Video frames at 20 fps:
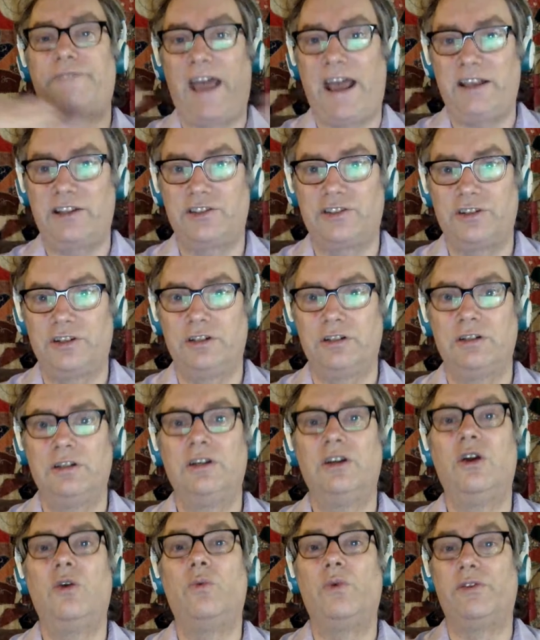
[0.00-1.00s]
faster
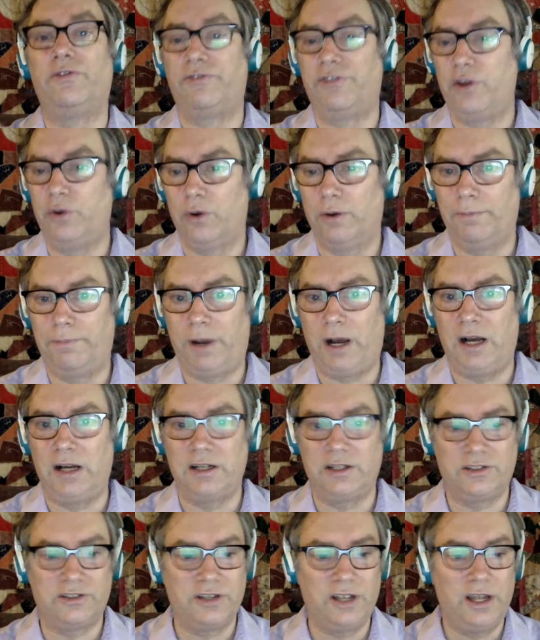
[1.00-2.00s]
with fewer
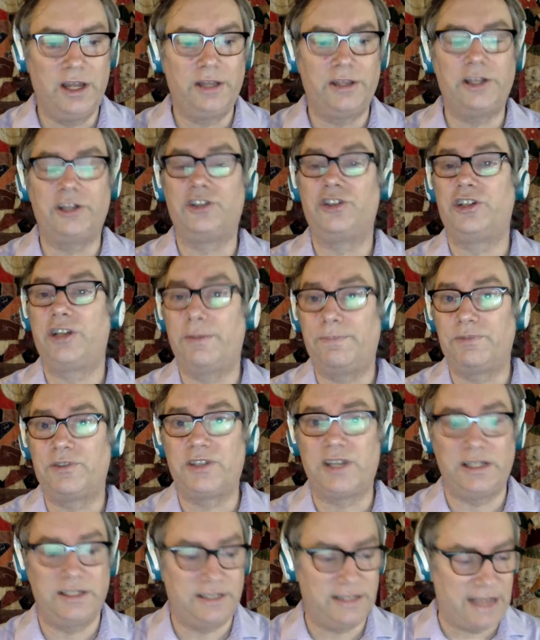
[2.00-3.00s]
bugs that
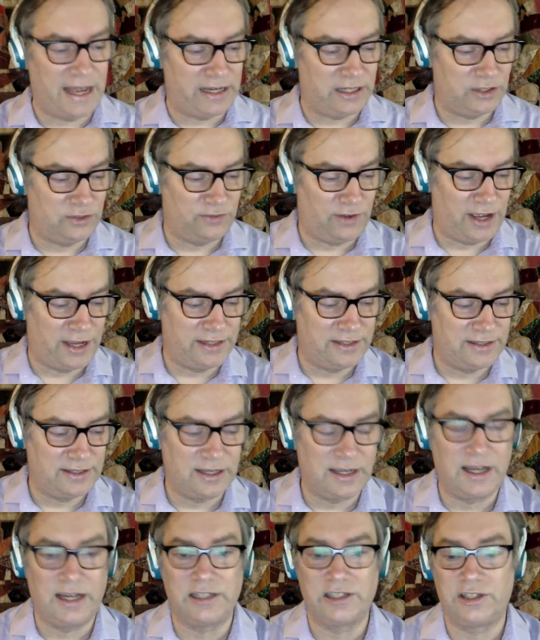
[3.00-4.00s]
ships and satisfies
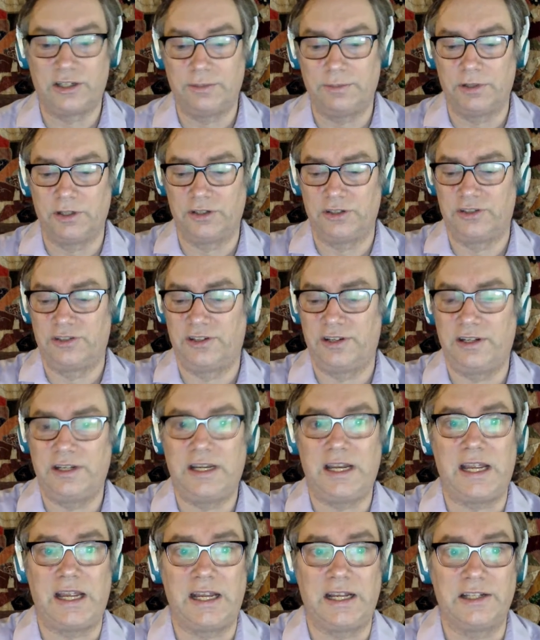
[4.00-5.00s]
the customer's
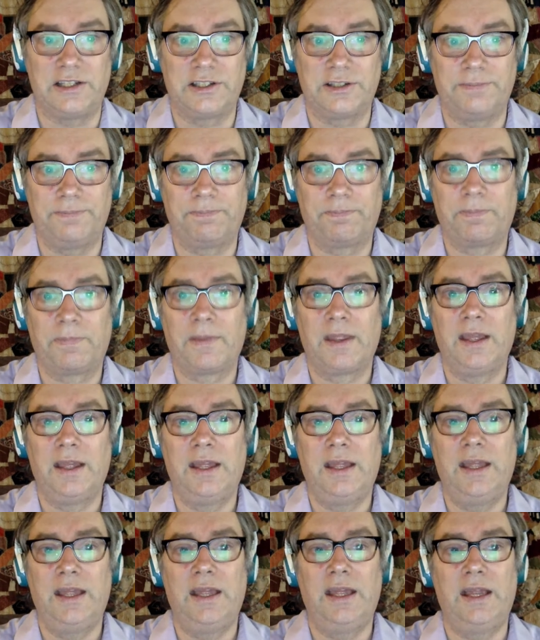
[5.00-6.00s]
needs.
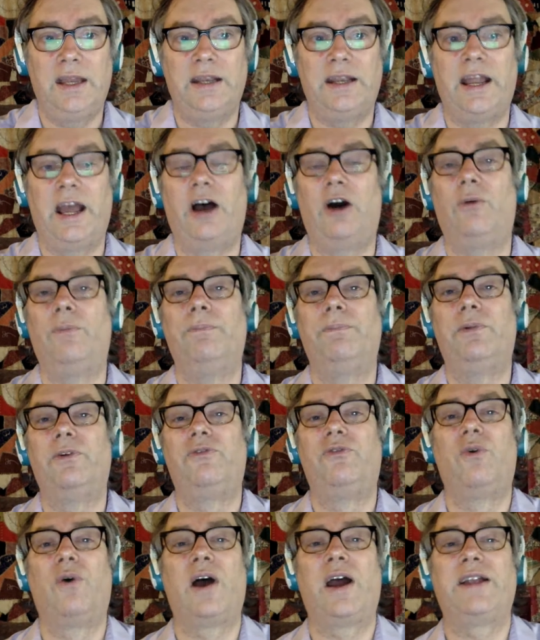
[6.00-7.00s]
Now,
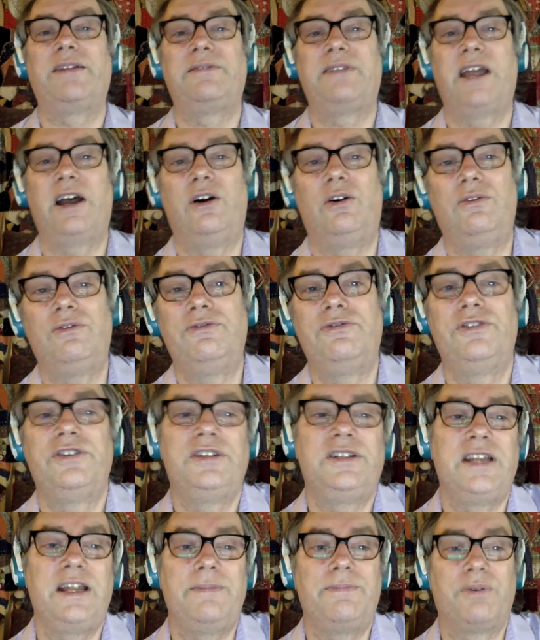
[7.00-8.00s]
before I delve
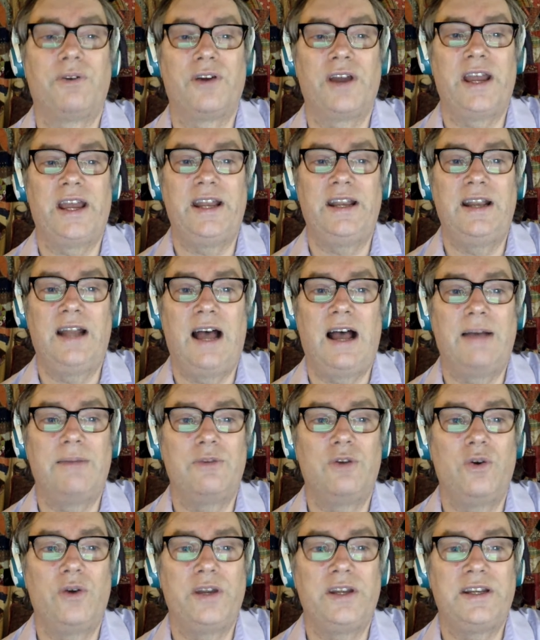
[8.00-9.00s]
deeper in,
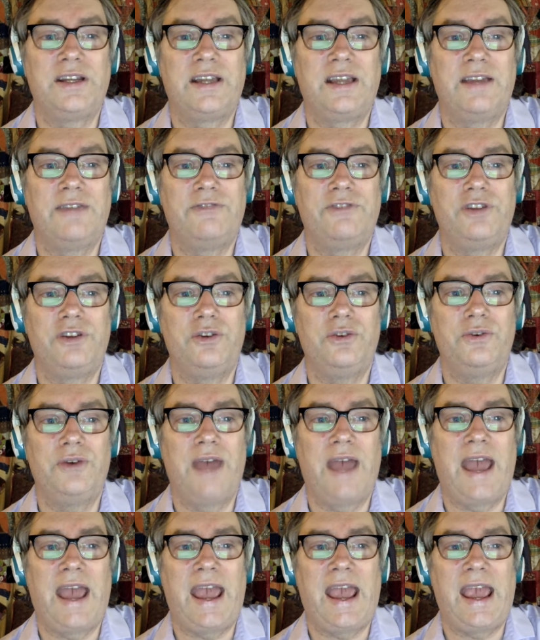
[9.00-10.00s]
I'm going to give
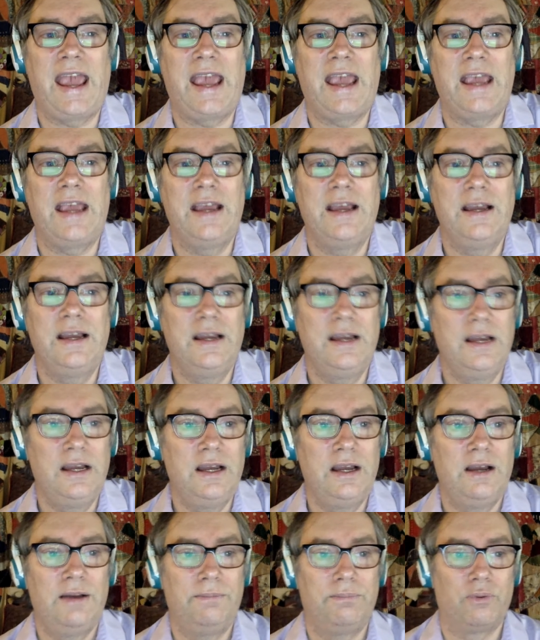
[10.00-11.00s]
you a
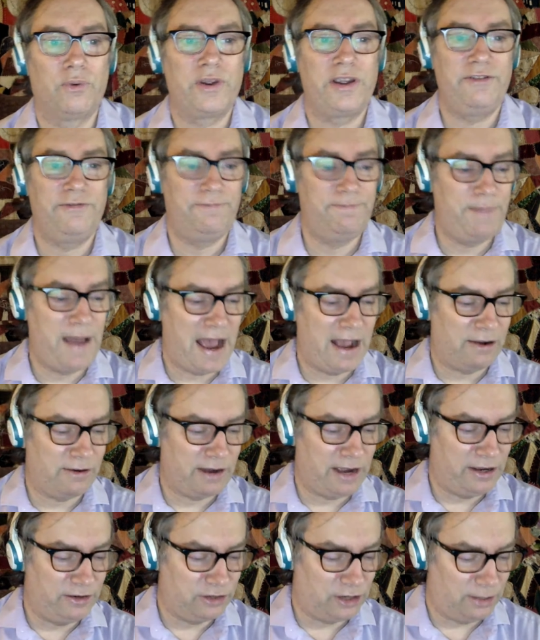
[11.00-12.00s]
brief
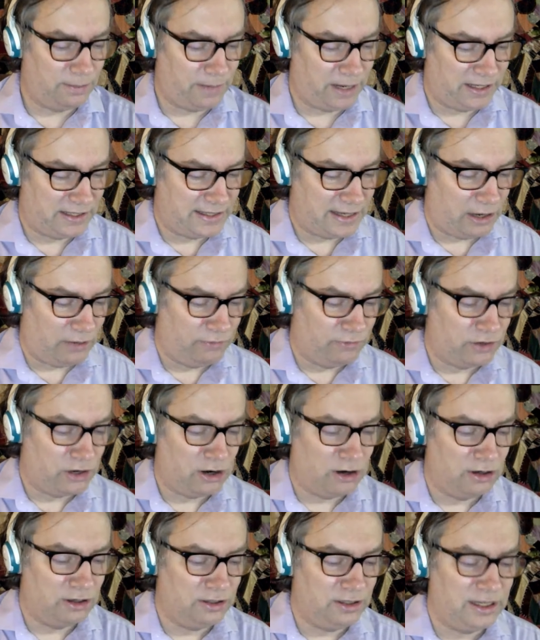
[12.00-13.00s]
background on myself.
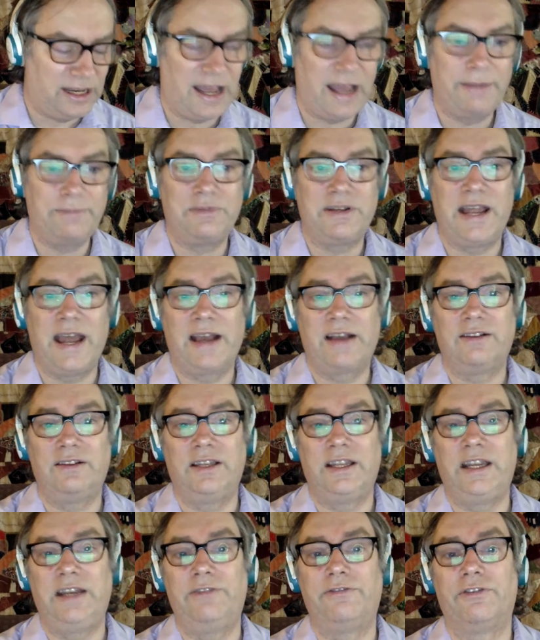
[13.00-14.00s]
Currently, I'm tech
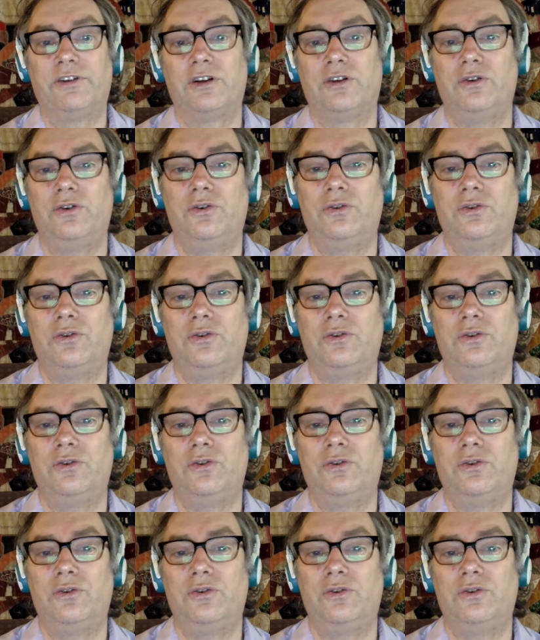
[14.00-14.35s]
lead for